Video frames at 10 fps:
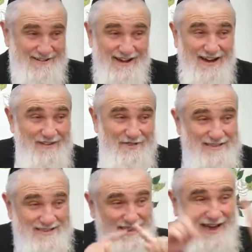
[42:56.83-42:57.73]
Agav,
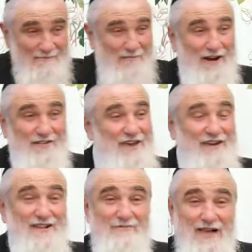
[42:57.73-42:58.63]
that's done
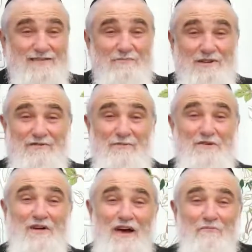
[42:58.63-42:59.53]
parenthetically, but that's unbelievable.